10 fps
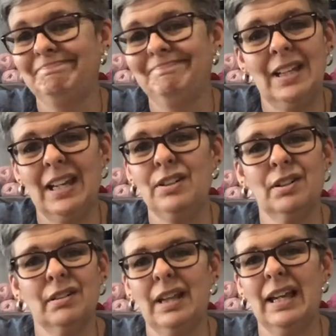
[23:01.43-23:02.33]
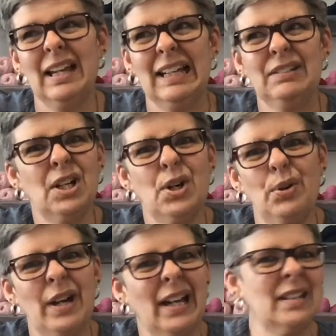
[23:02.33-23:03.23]
and you're like, I don't
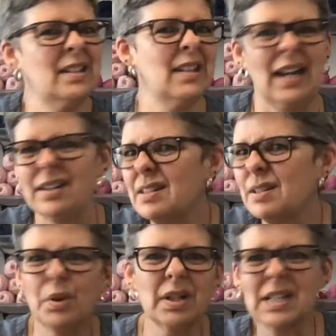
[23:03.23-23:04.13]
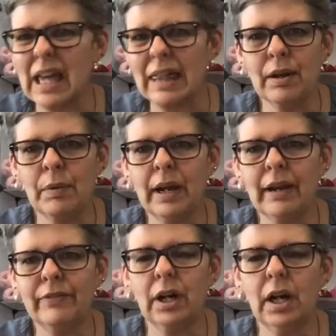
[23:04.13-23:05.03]
know how does this work together or
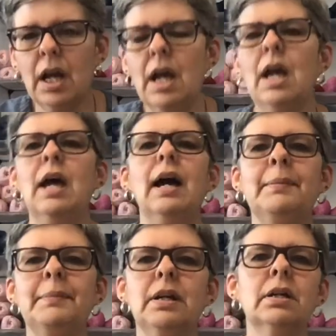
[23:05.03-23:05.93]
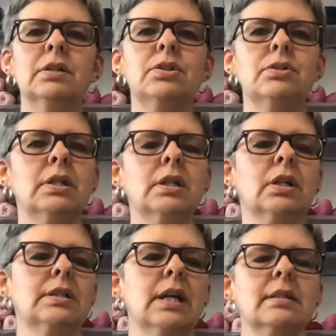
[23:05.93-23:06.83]
whatever. I'm here, Susan at
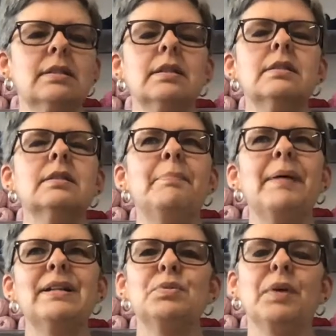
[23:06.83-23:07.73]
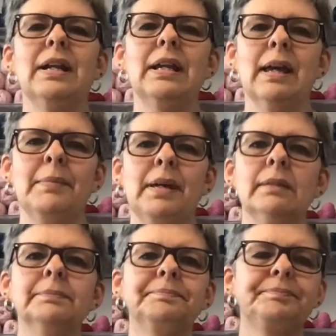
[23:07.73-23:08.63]
Yarn Texas. The best way to get
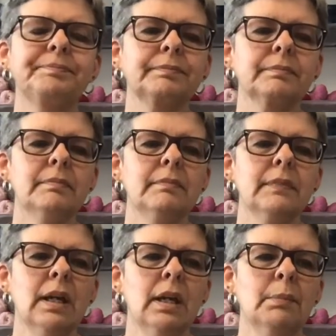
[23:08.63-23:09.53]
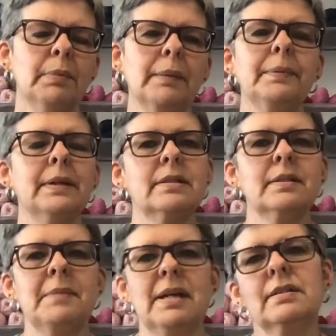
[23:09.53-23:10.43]
me probably is
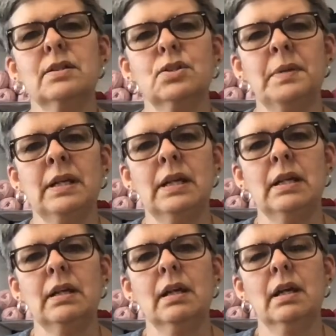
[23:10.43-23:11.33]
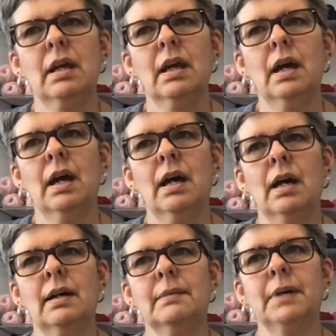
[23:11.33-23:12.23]
to message me
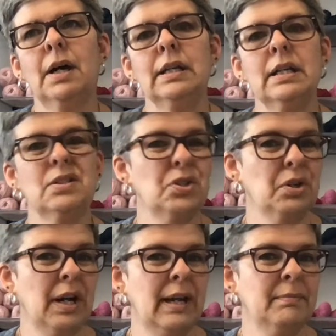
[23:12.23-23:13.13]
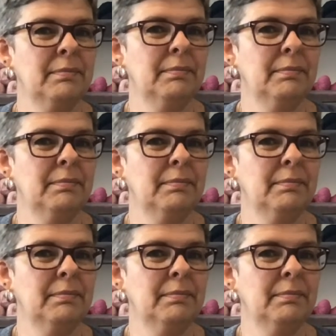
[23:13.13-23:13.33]
on Instagram